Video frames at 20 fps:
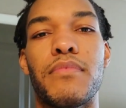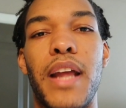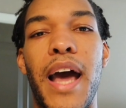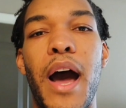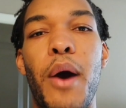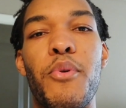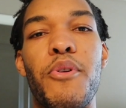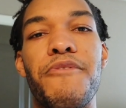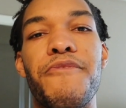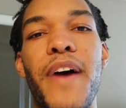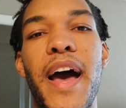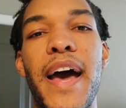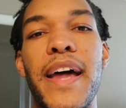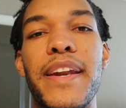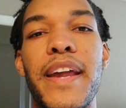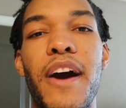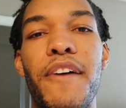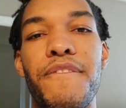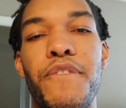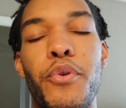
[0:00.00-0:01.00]
I will find
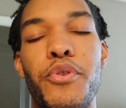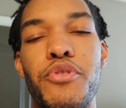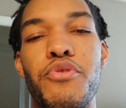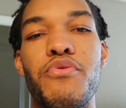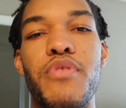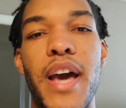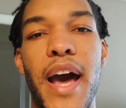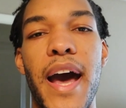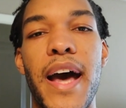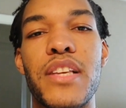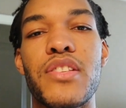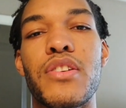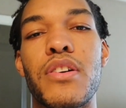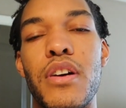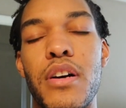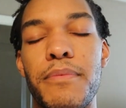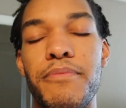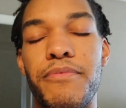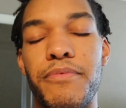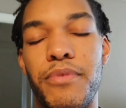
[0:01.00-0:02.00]
out for you guys
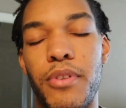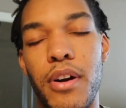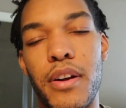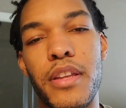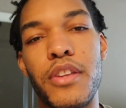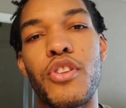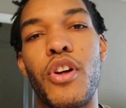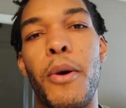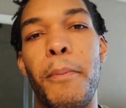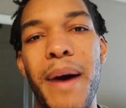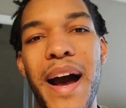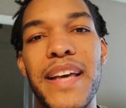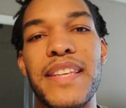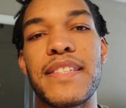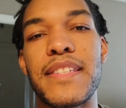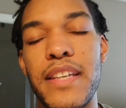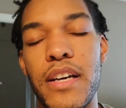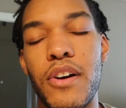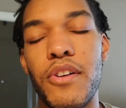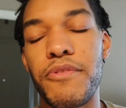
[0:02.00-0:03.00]
up for, you know,
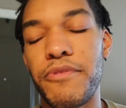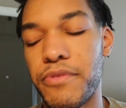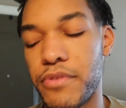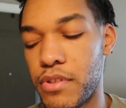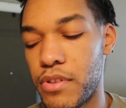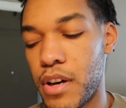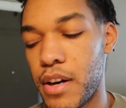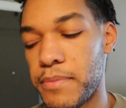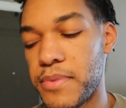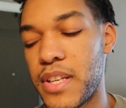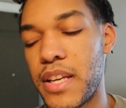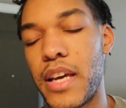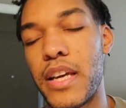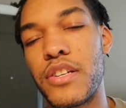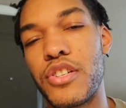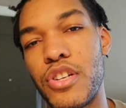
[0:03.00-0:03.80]
myself, you know what I'm saying?